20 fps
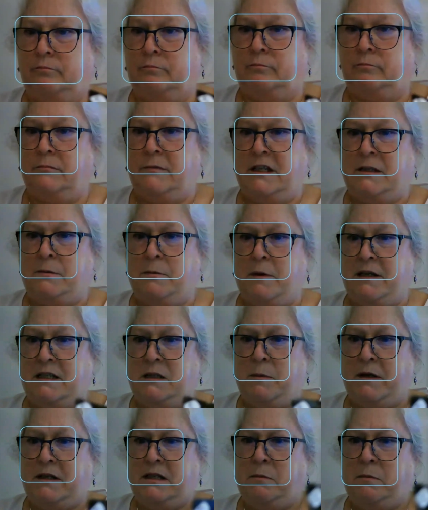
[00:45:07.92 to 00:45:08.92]
does my
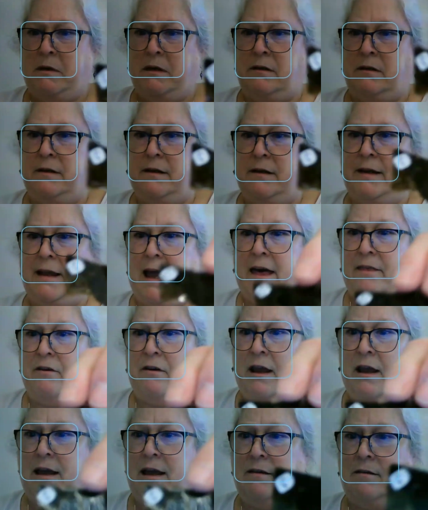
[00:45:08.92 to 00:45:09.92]
specimen gather
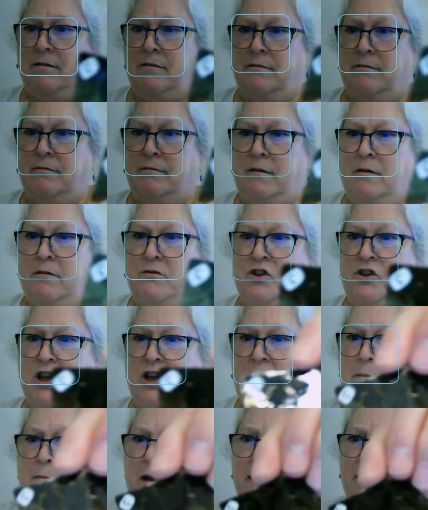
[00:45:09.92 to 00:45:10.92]
light and shine
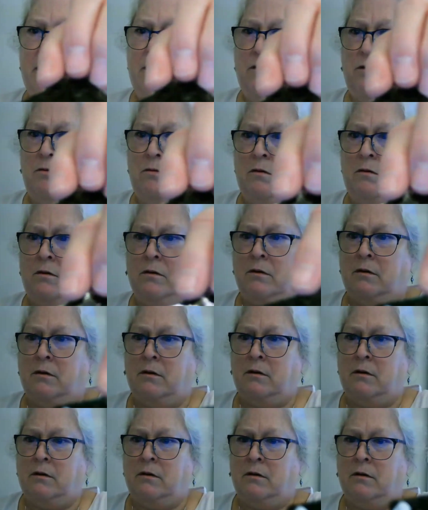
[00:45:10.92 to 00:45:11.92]
it back at you?
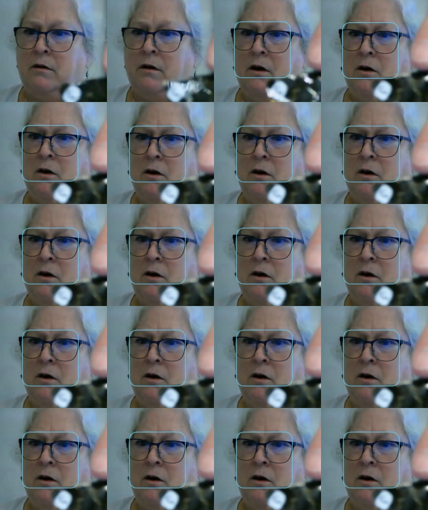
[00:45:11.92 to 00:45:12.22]
Oh,